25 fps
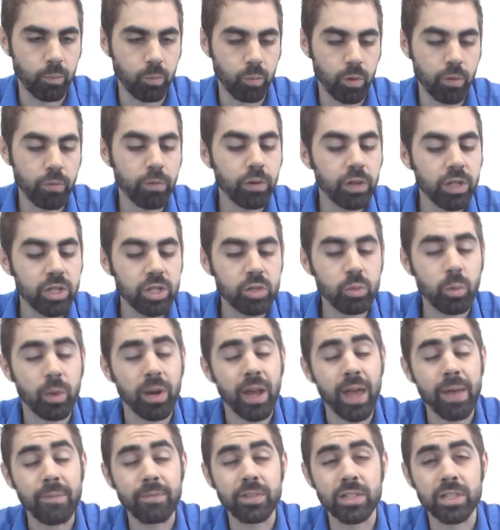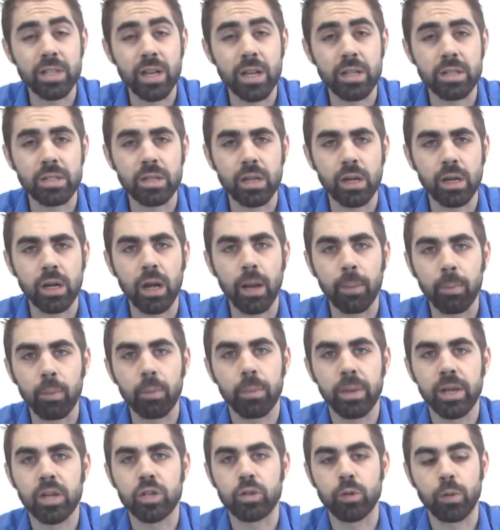we really just want to emphasize a couple
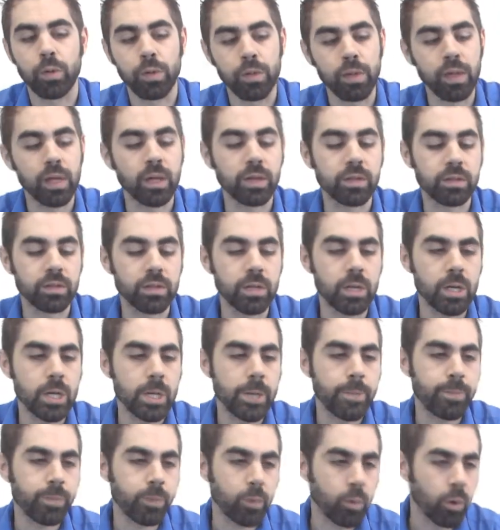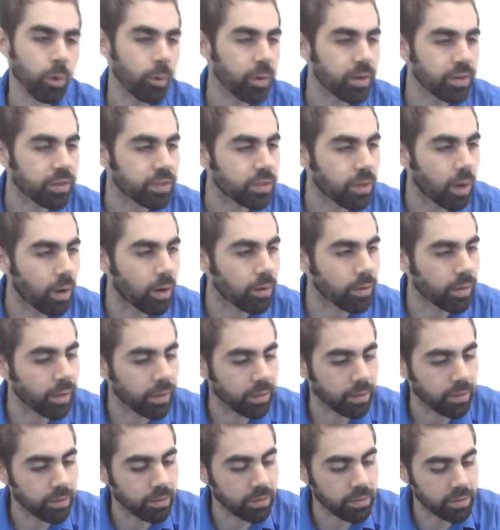major things. Where do I start?
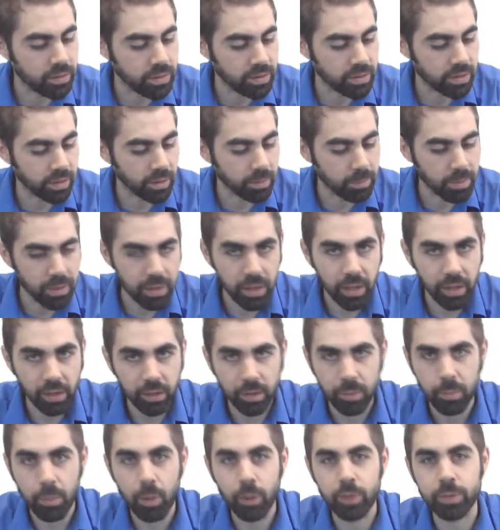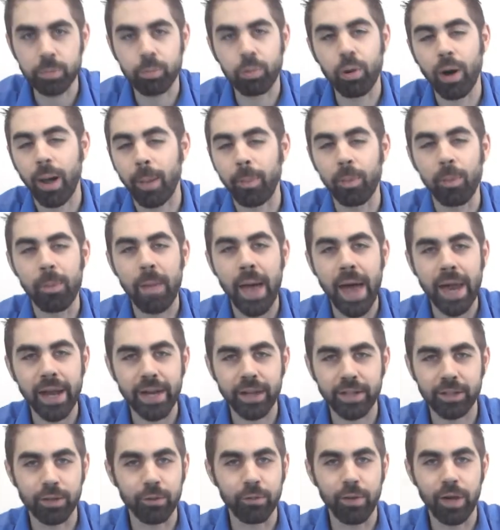Like this has been the most
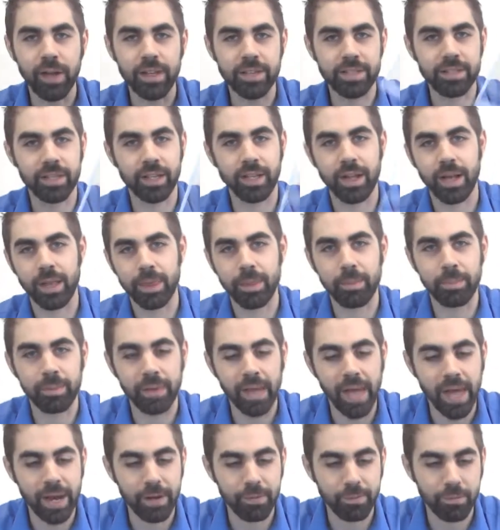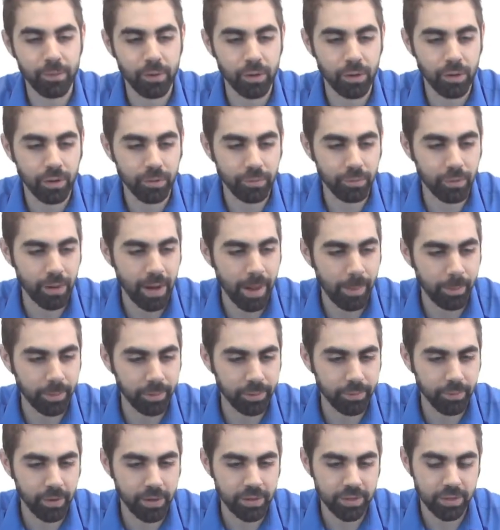problematic device on the planet for Apple
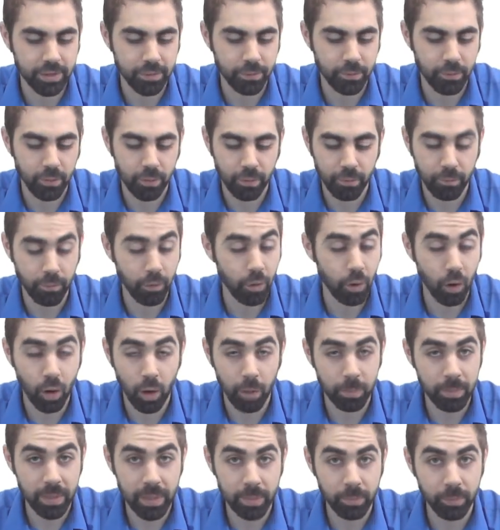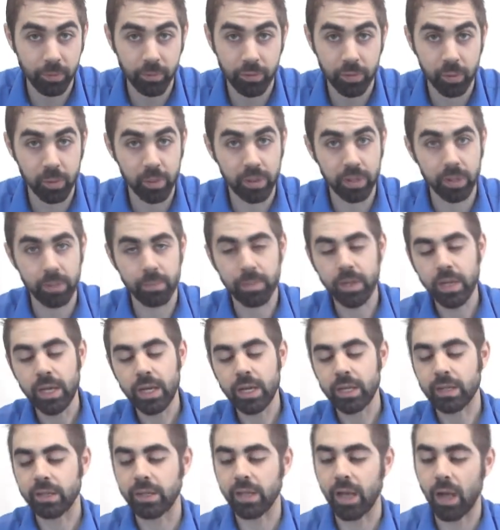devices for all people doing them,
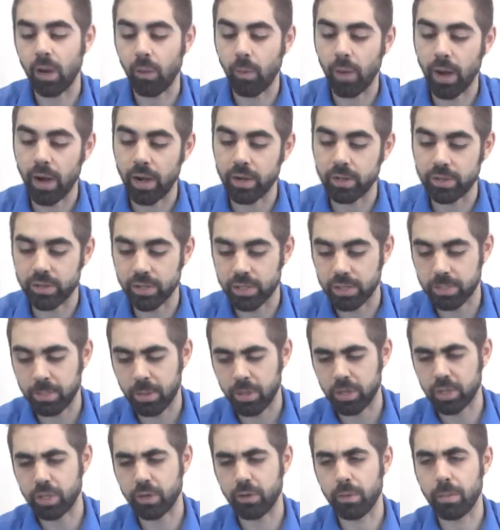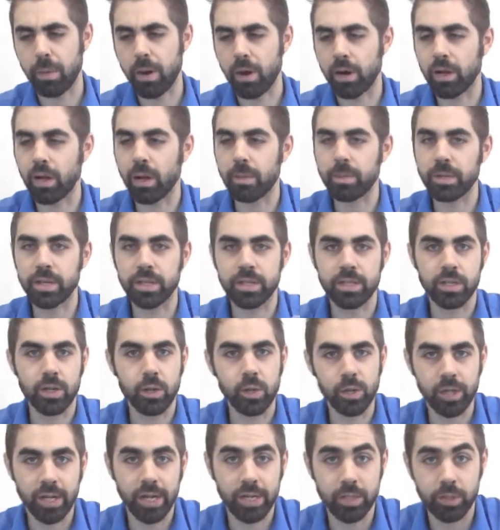DIYers and especially repair companies. I know
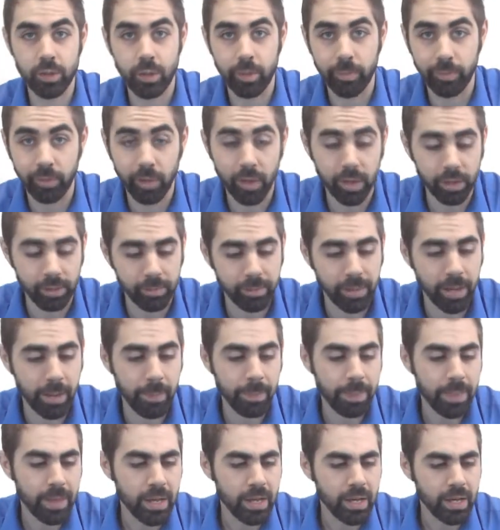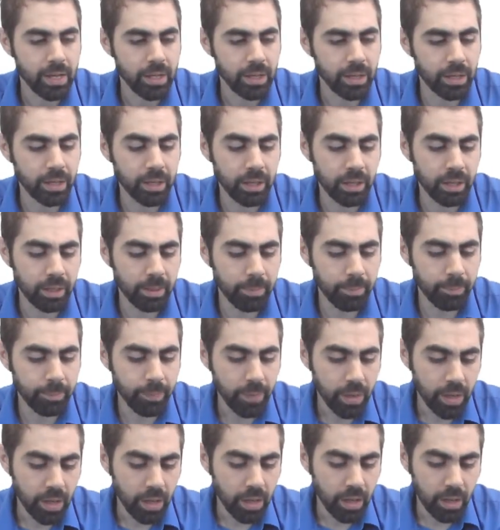you guys know what I'm talking
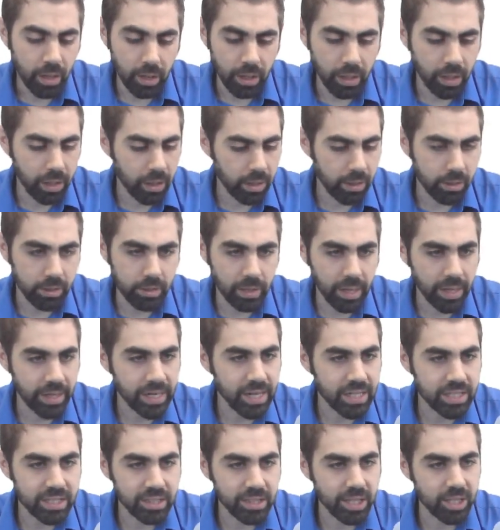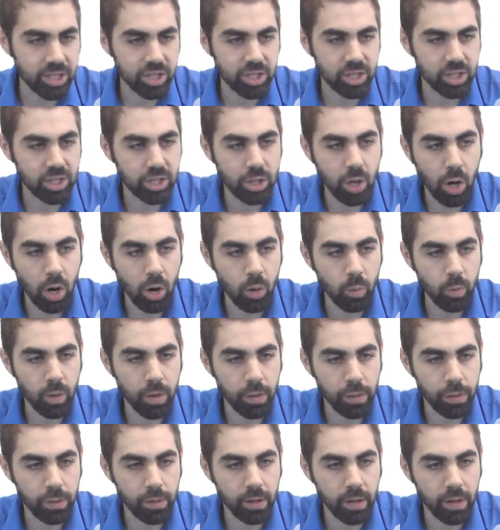about. I guess let's just start
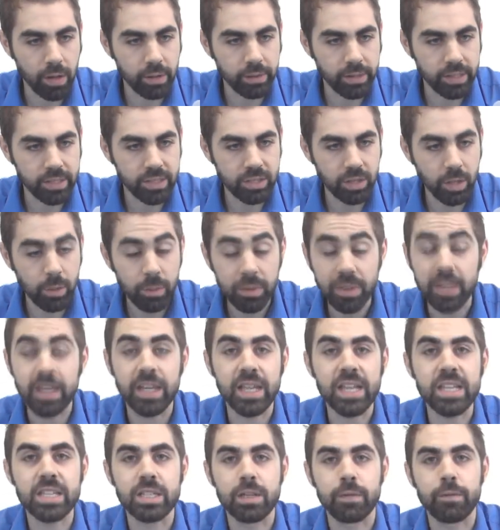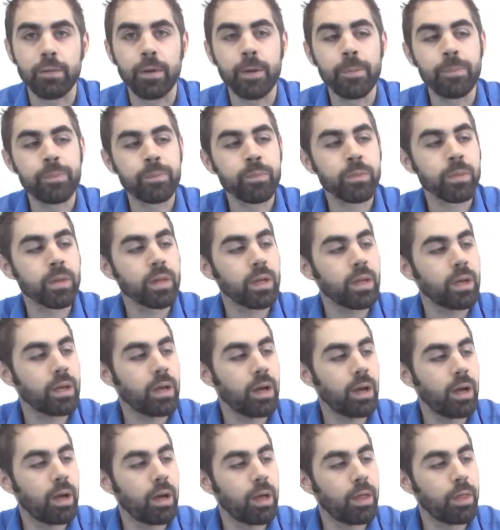with the adhesive.
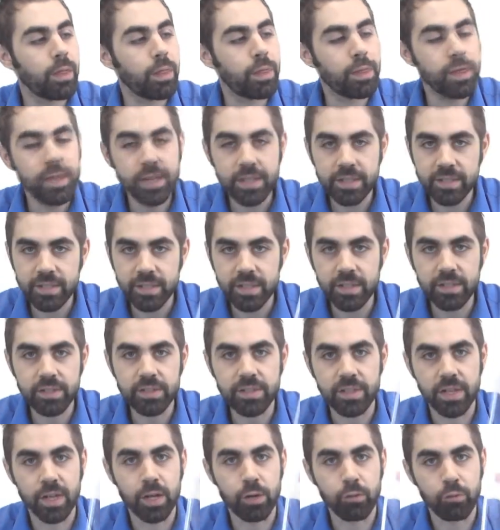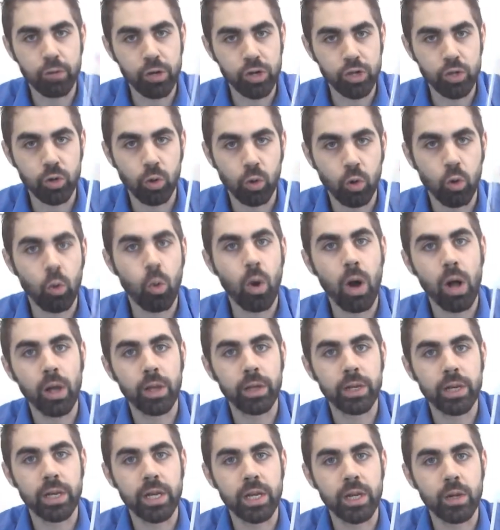This is an original
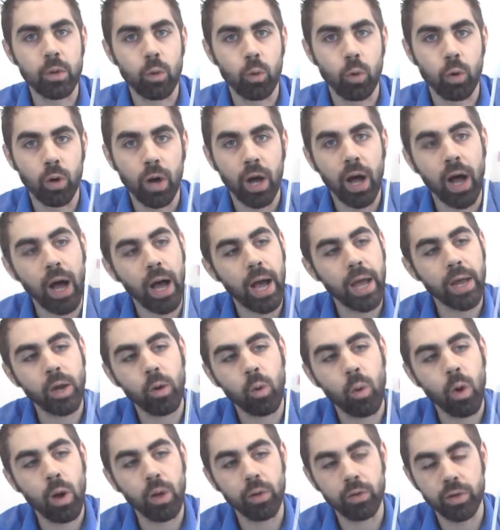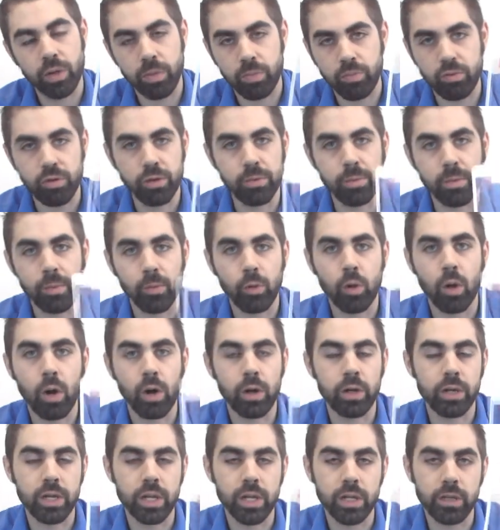quality or high quality, premium
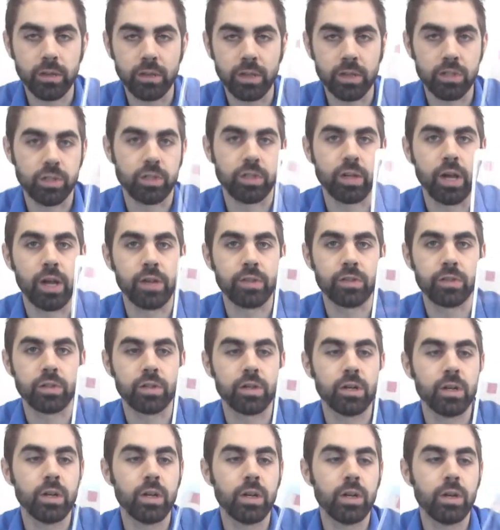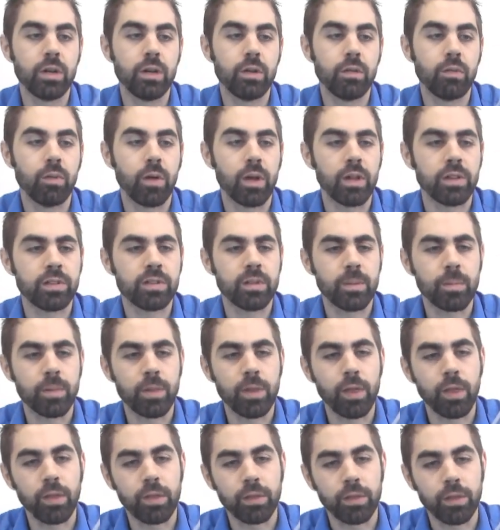quality digitizer. Right? Some of
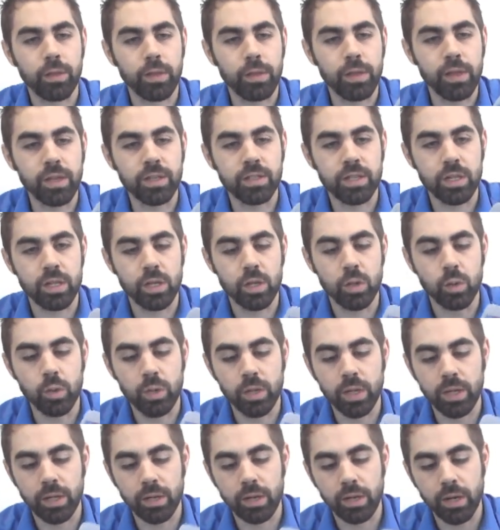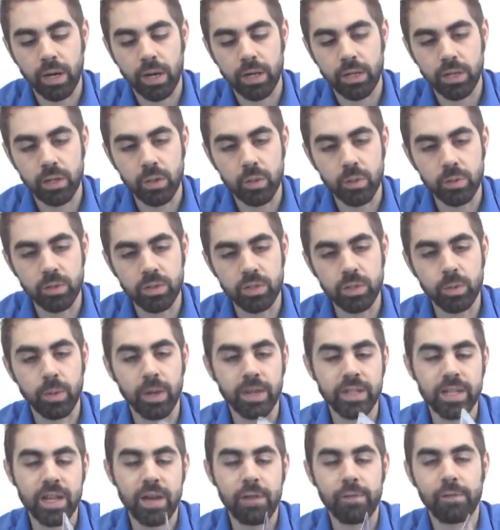the things that you can use to
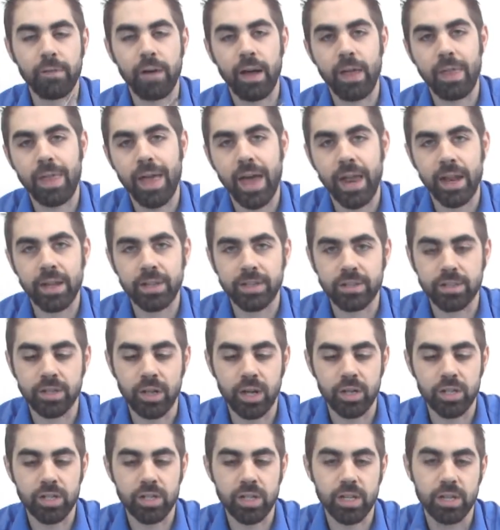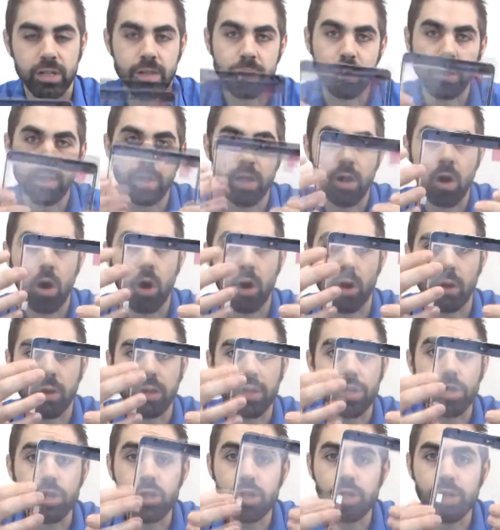identify that as such is the
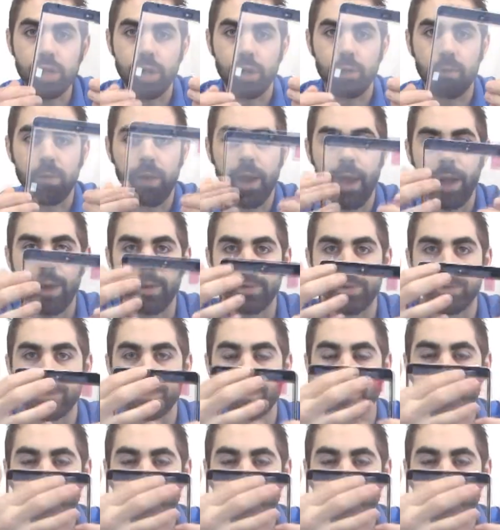orange around